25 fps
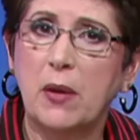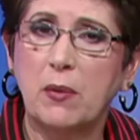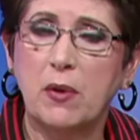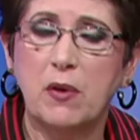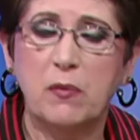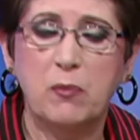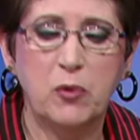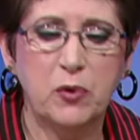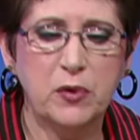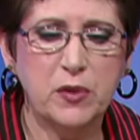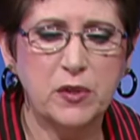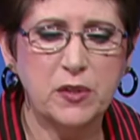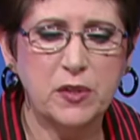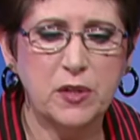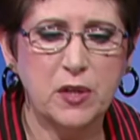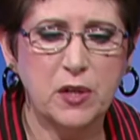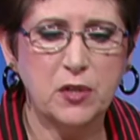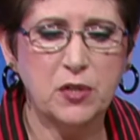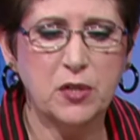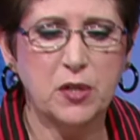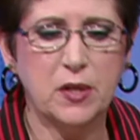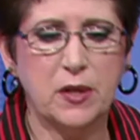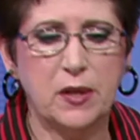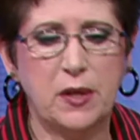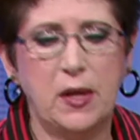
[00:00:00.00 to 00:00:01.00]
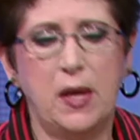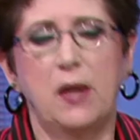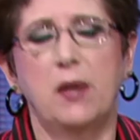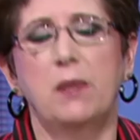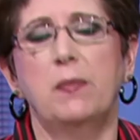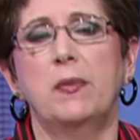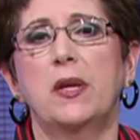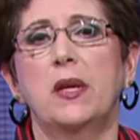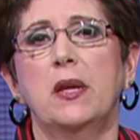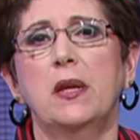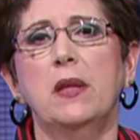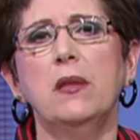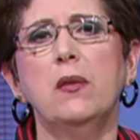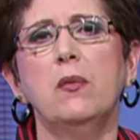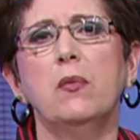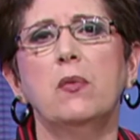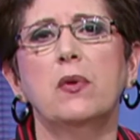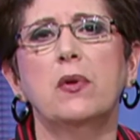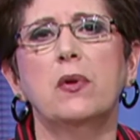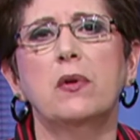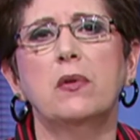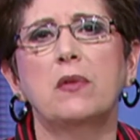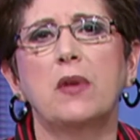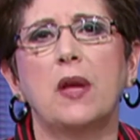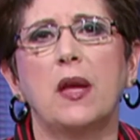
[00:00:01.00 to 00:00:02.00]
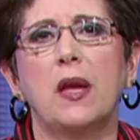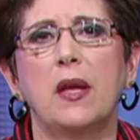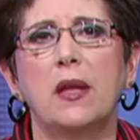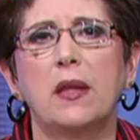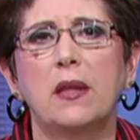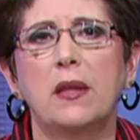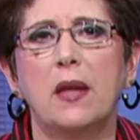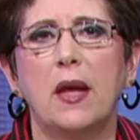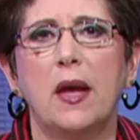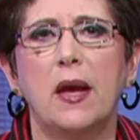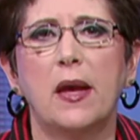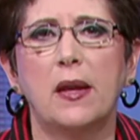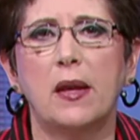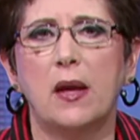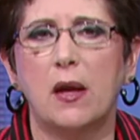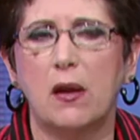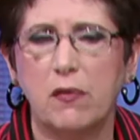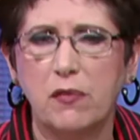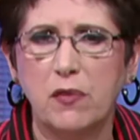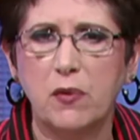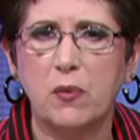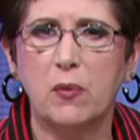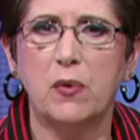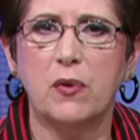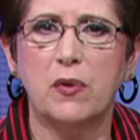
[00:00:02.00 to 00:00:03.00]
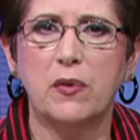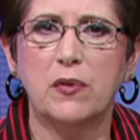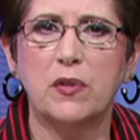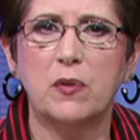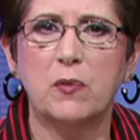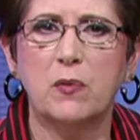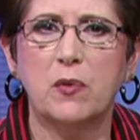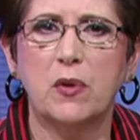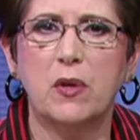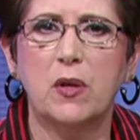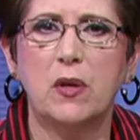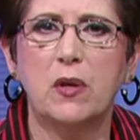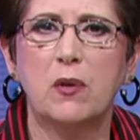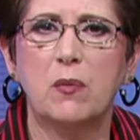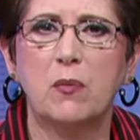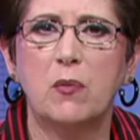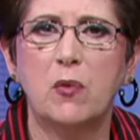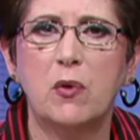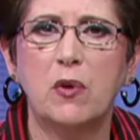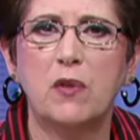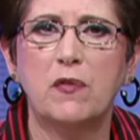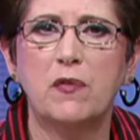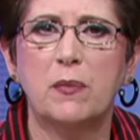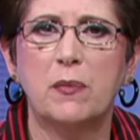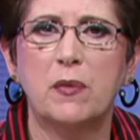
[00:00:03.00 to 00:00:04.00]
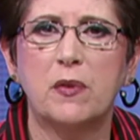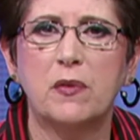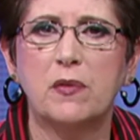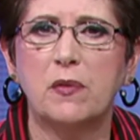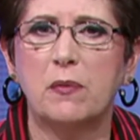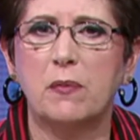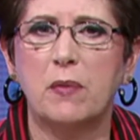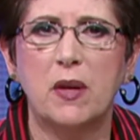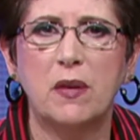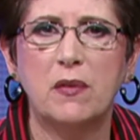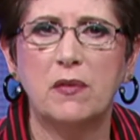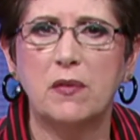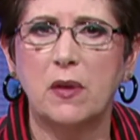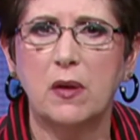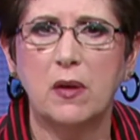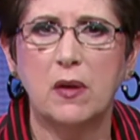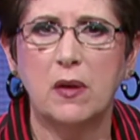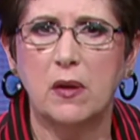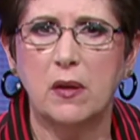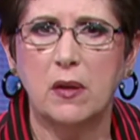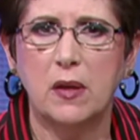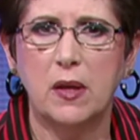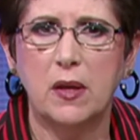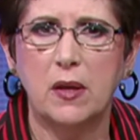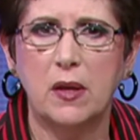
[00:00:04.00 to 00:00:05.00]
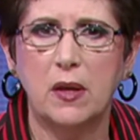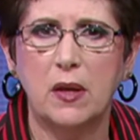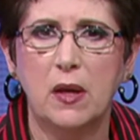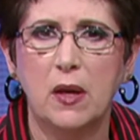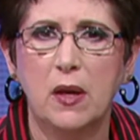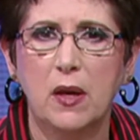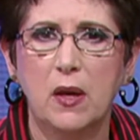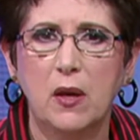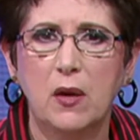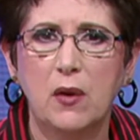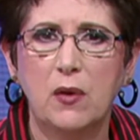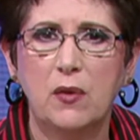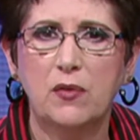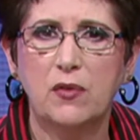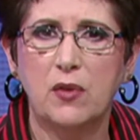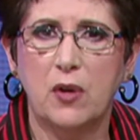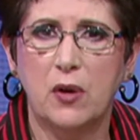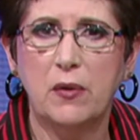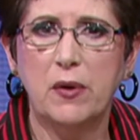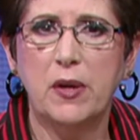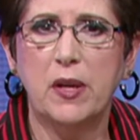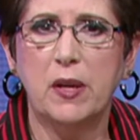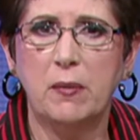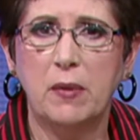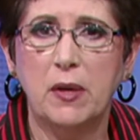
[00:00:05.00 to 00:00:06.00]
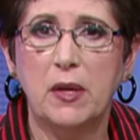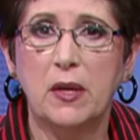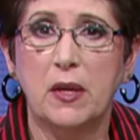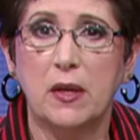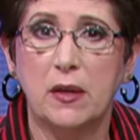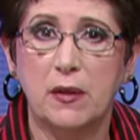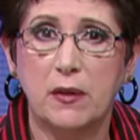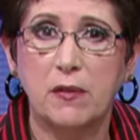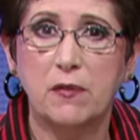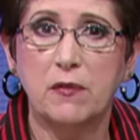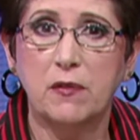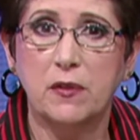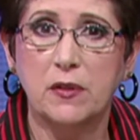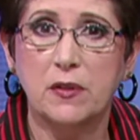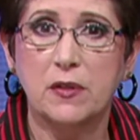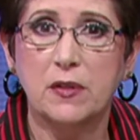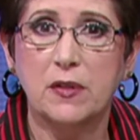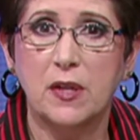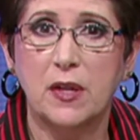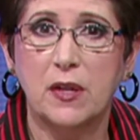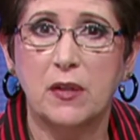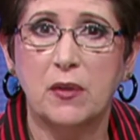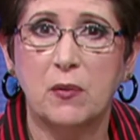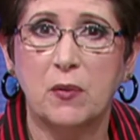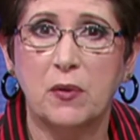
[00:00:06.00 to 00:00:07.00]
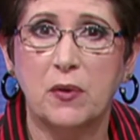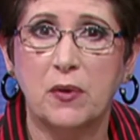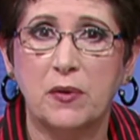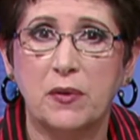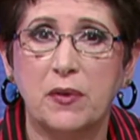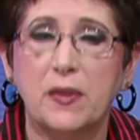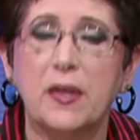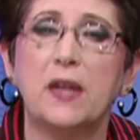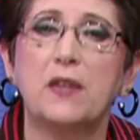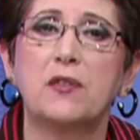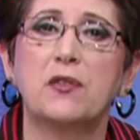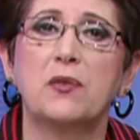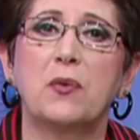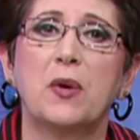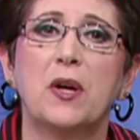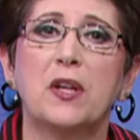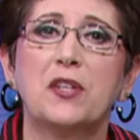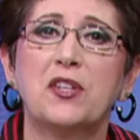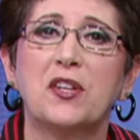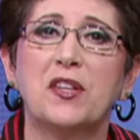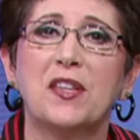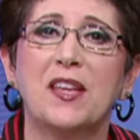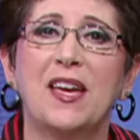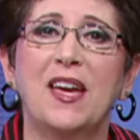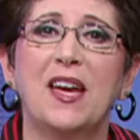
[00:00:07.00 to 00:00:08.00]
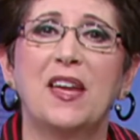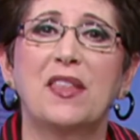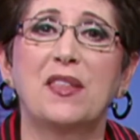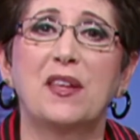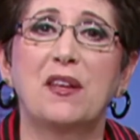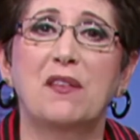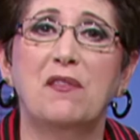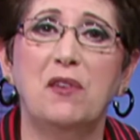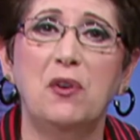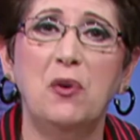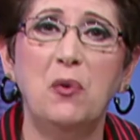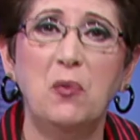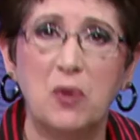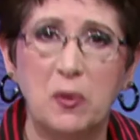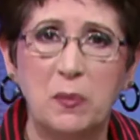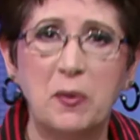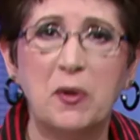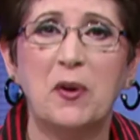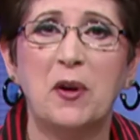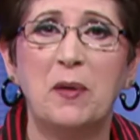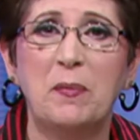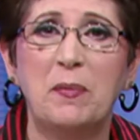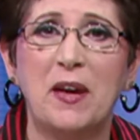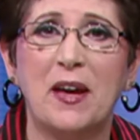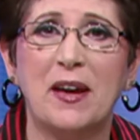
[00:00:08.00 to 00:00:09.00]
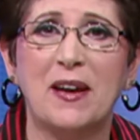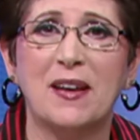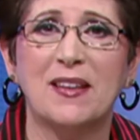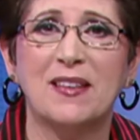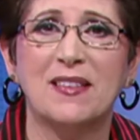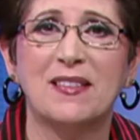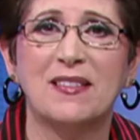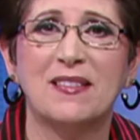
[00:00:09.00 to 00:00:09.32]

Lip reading: We'll have more discussion on how to be in the world and not of the world, and we'll hear more from this amazing young lady who's already making a difference in the world. Thanks for watching The Catholic View. We'll be right back.